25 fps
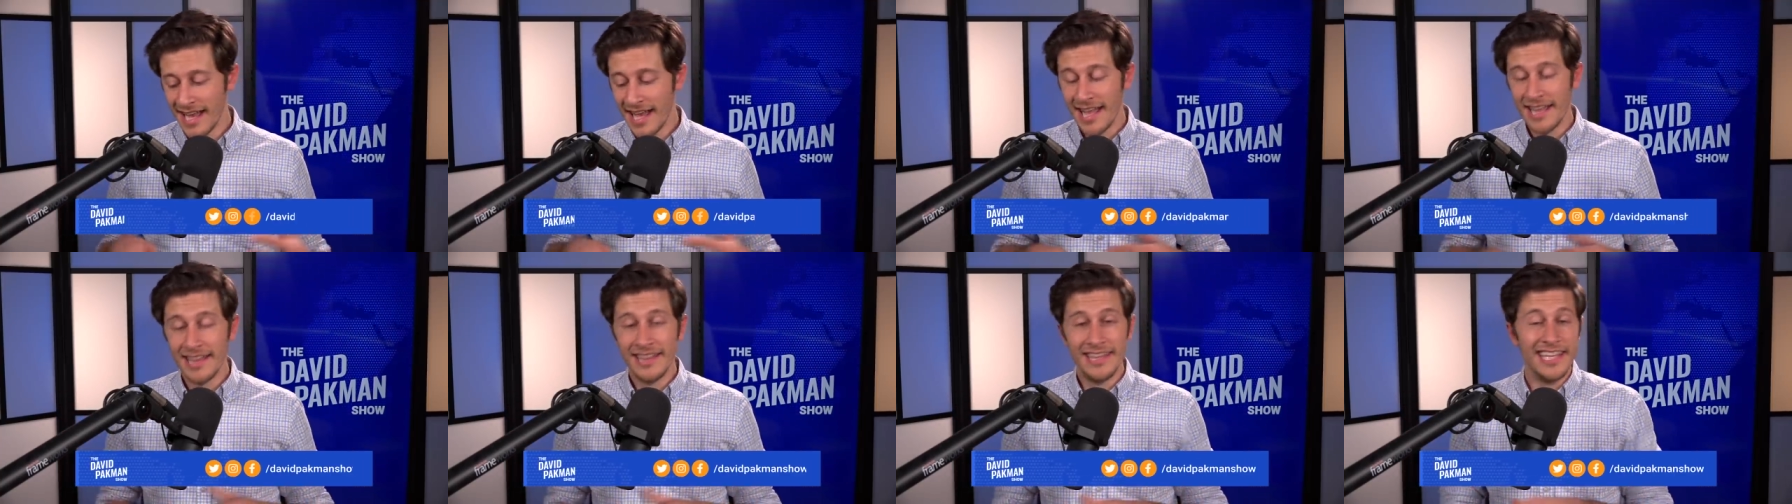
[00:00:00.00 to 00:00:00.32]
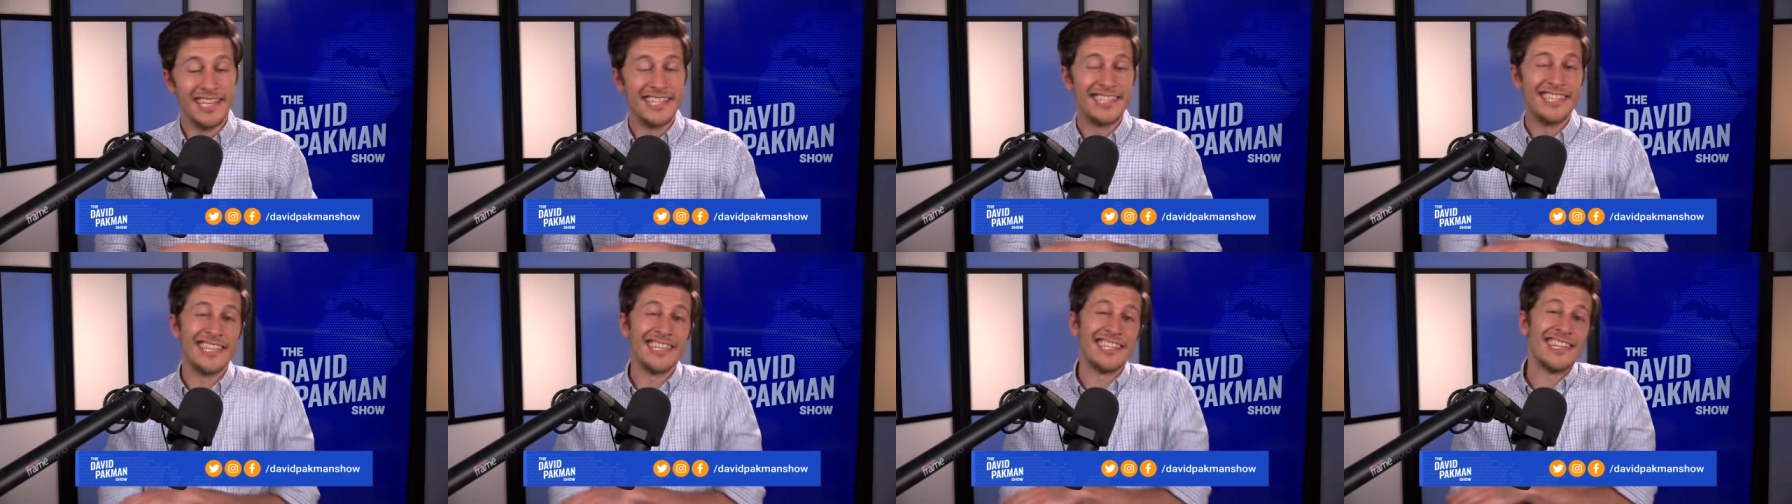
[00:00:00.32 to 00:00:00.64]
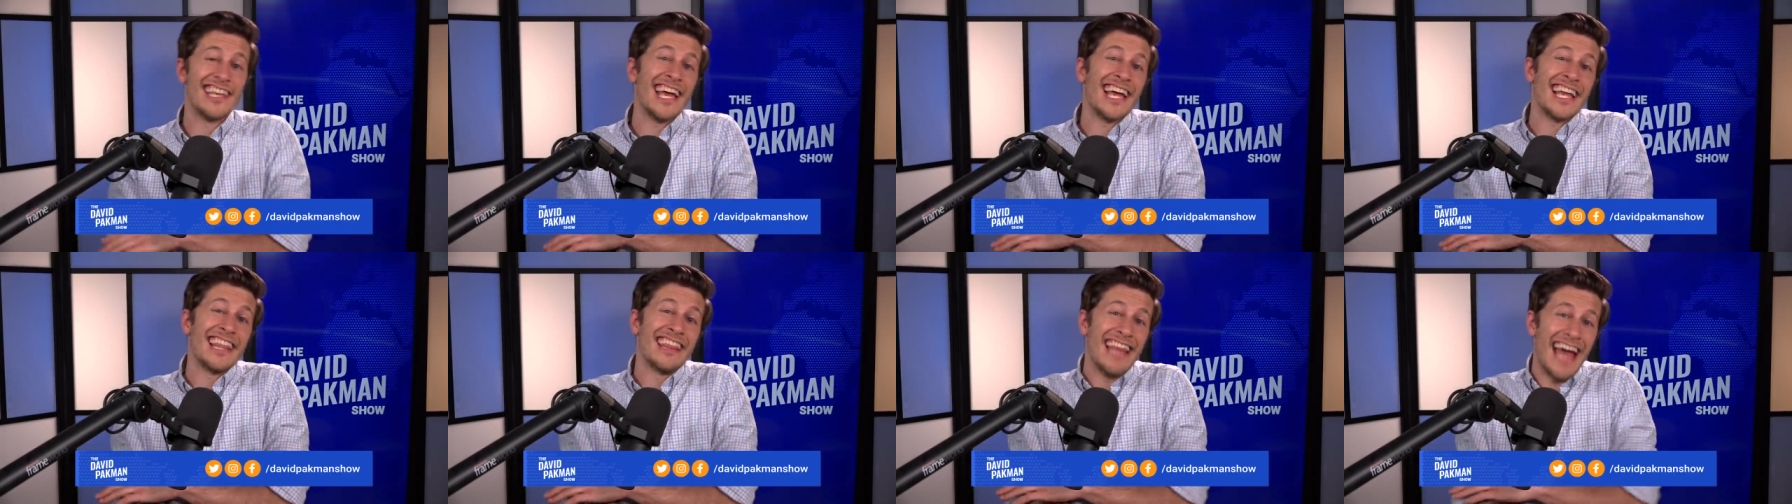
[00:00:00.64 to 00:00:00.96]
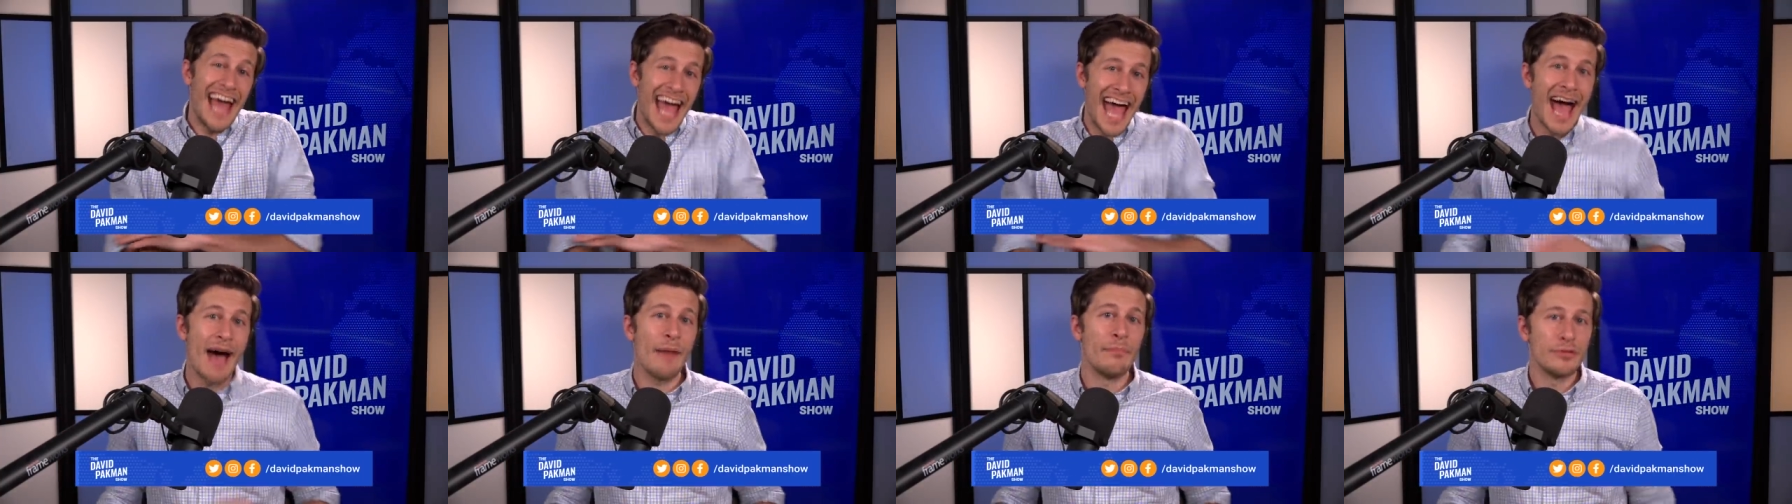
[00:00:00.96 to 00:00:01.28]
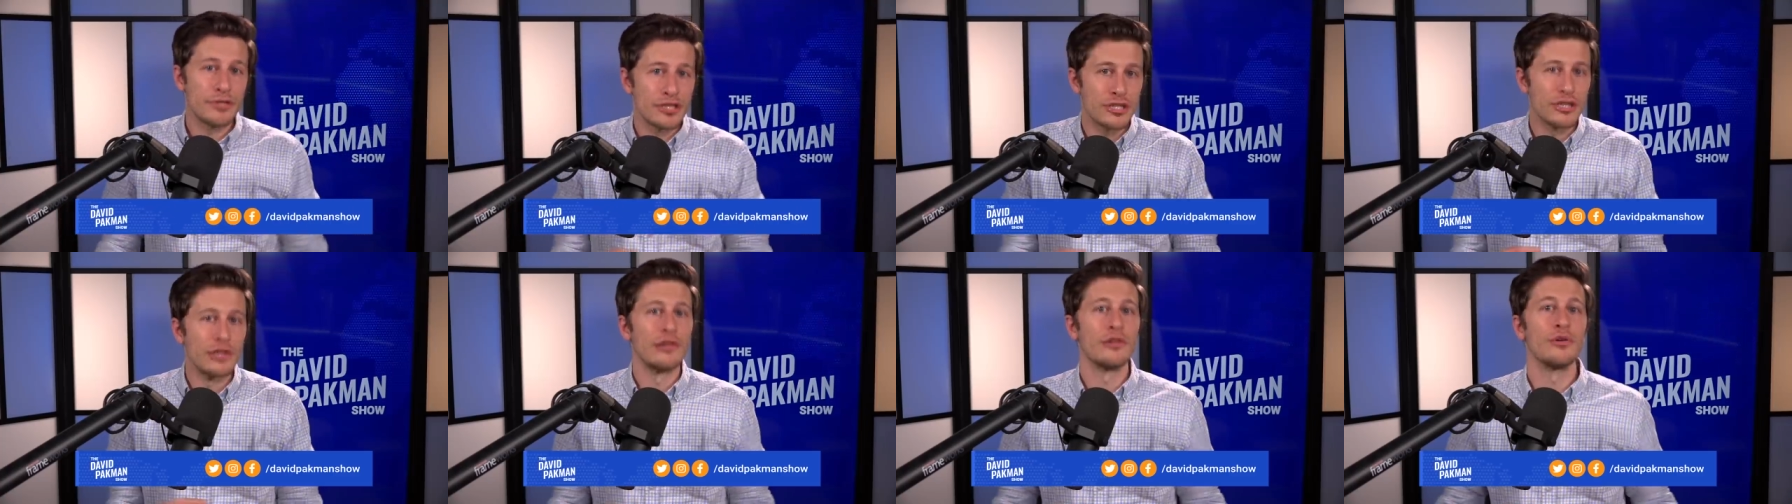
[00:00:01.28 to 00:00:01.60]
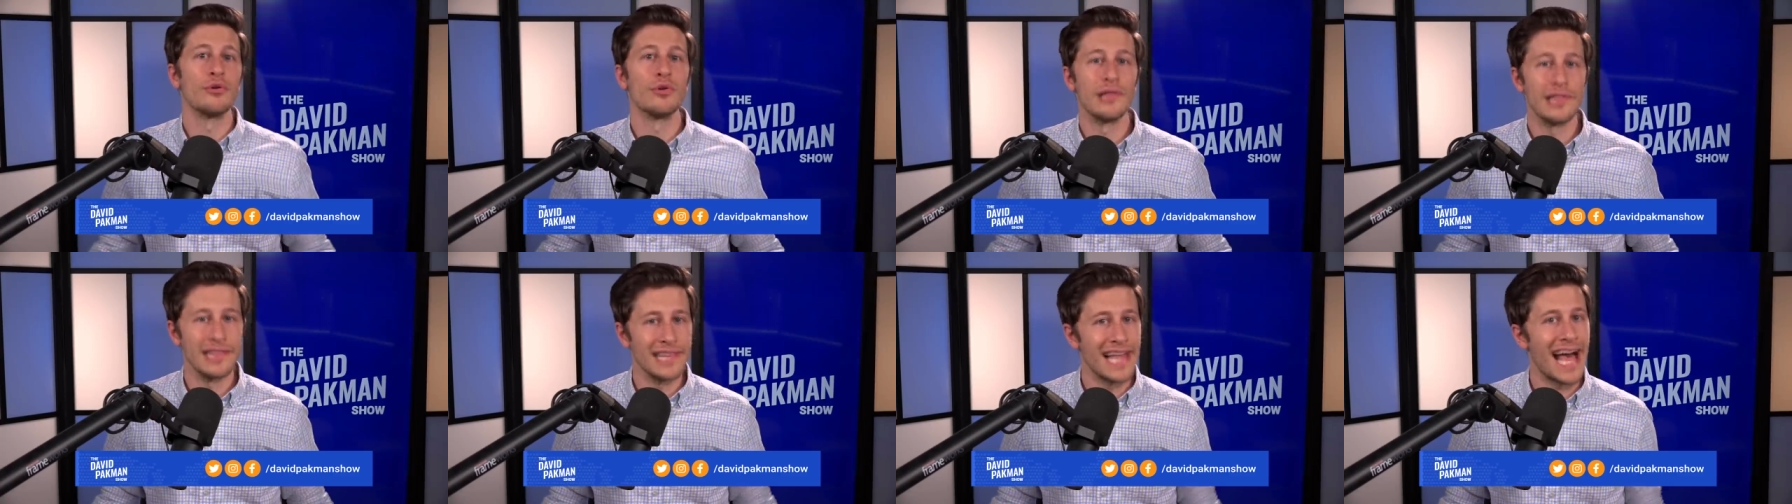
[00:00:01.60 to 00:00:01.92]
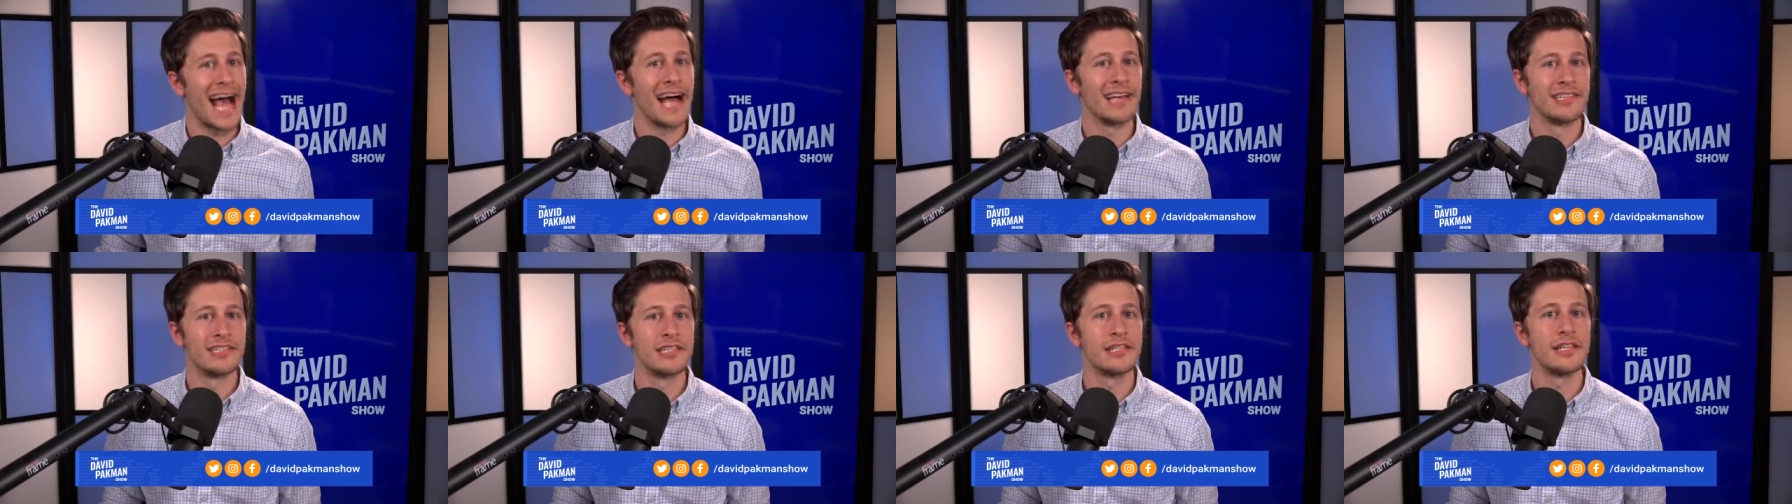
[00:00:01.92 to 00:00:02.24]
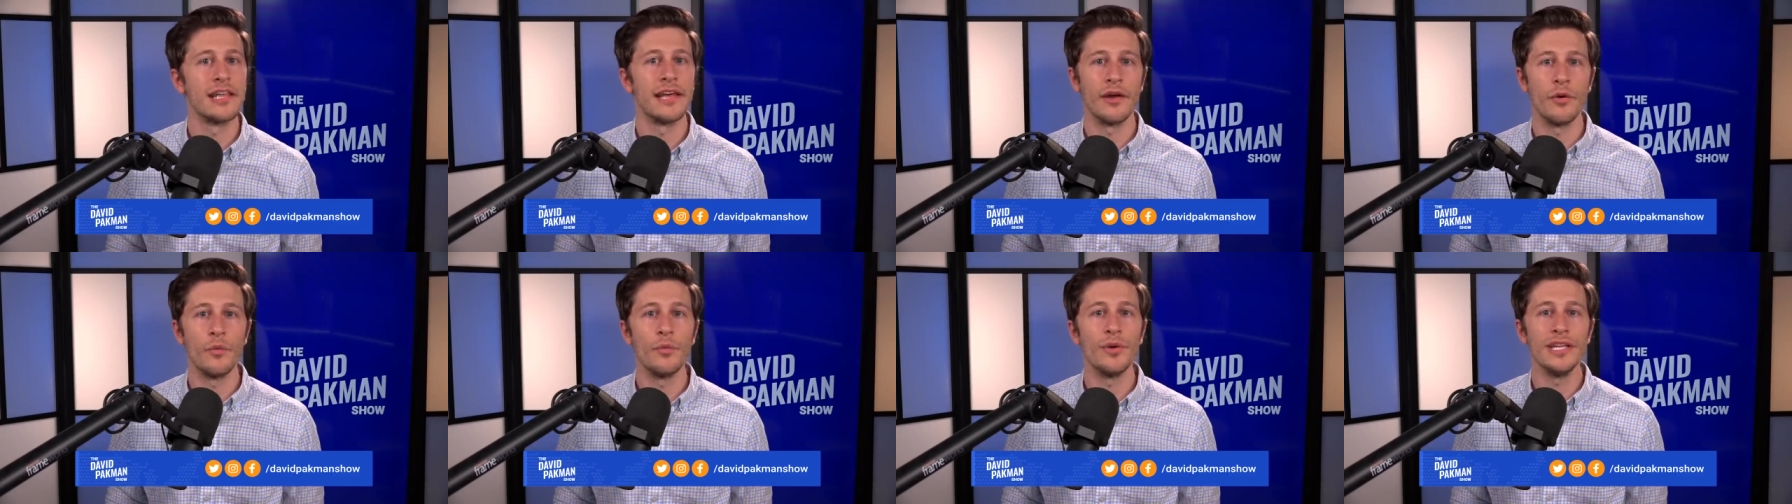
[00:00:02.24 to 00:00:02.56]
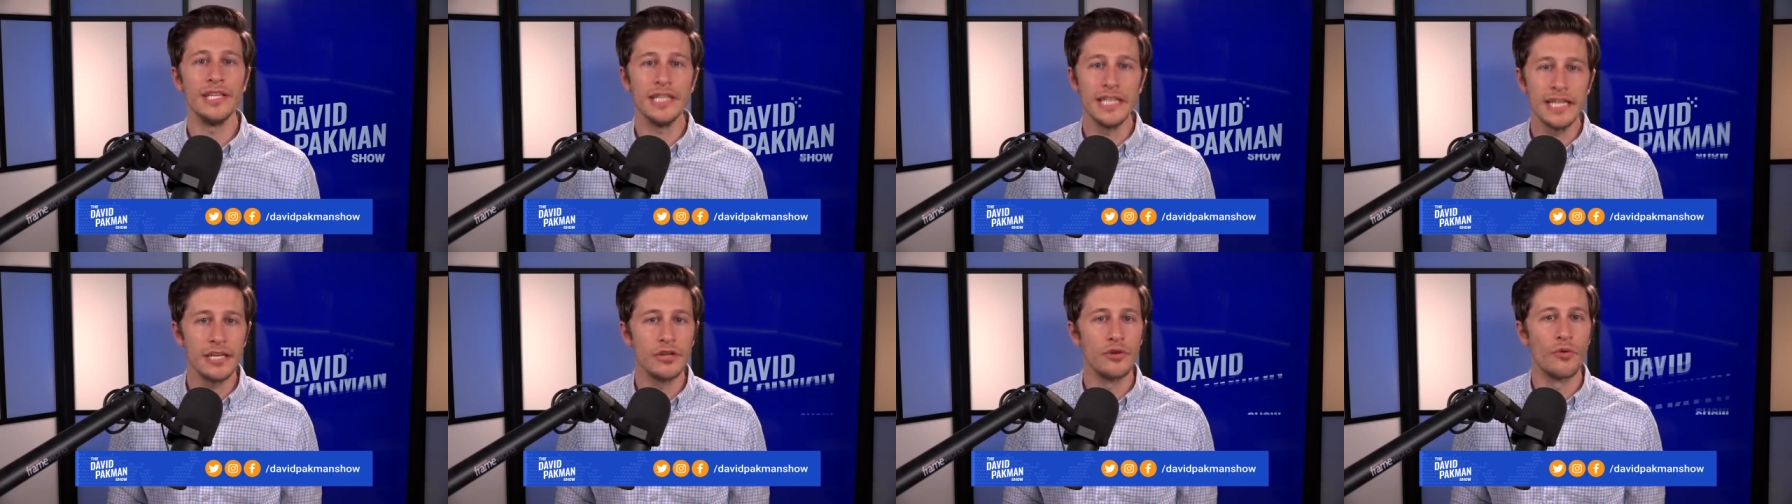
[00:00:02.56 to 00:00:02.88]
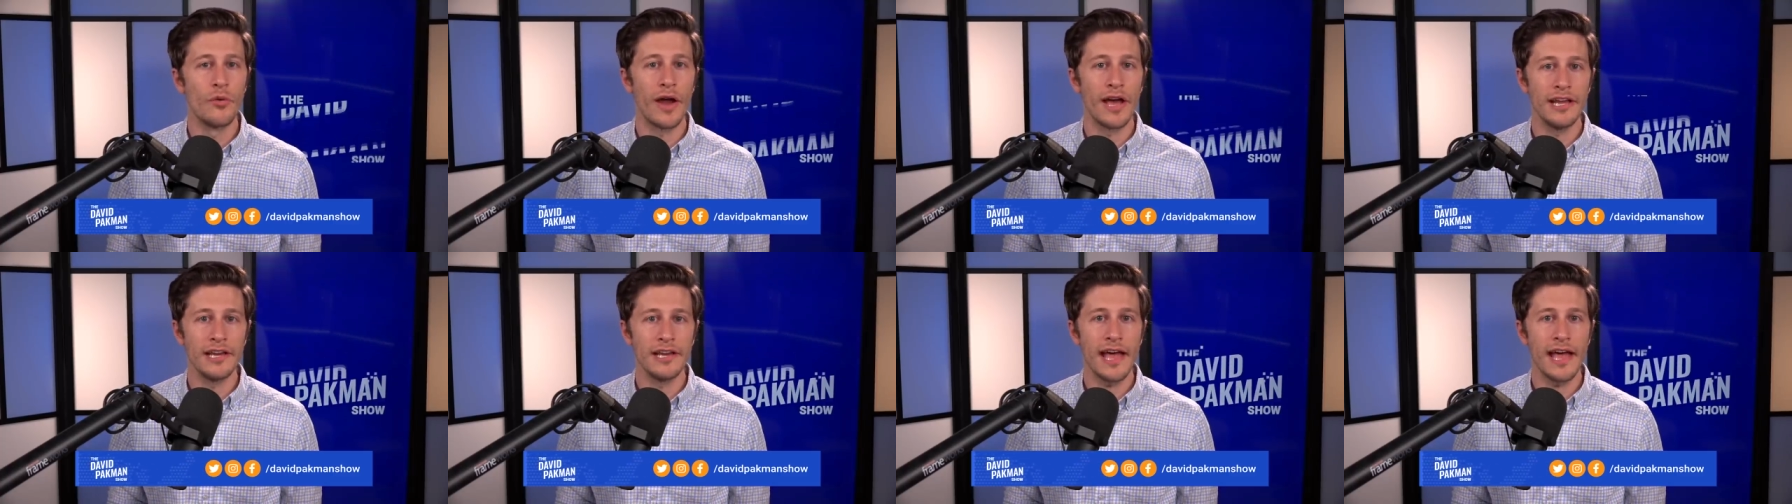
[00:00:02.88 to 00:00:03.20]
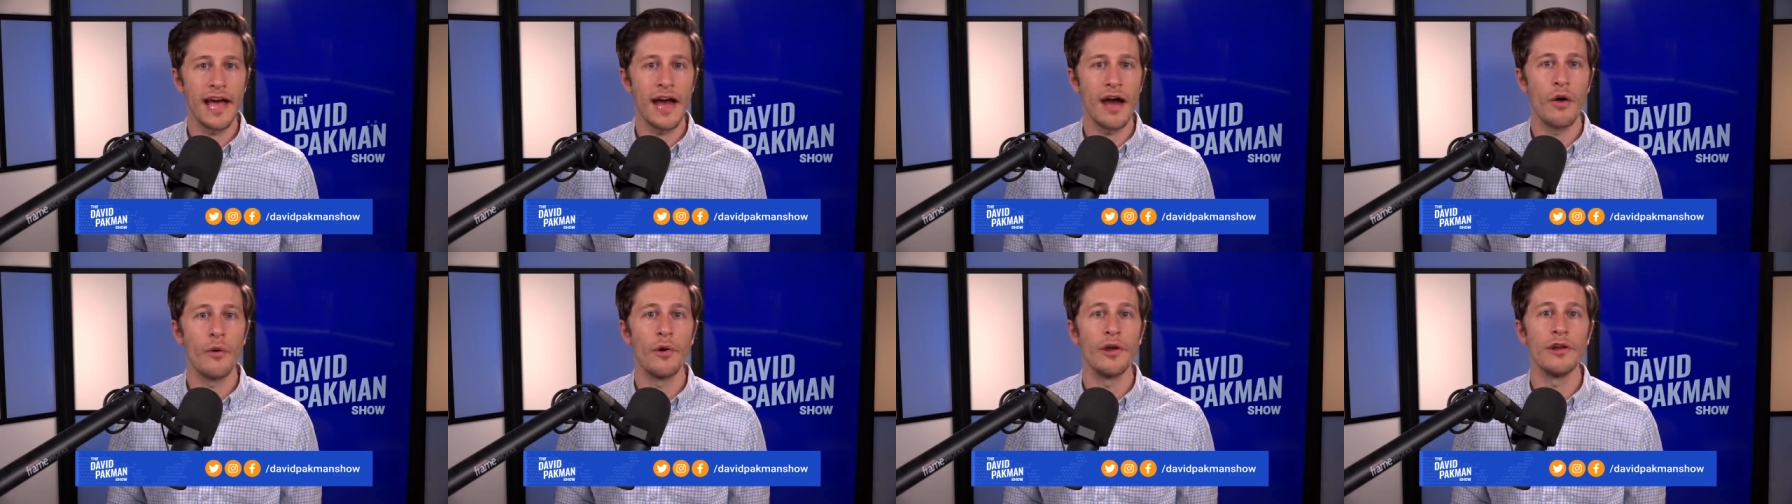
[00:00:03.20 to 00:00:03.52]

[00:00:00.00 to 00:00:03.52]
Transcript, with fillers: this is like the absolute last thing we need right now.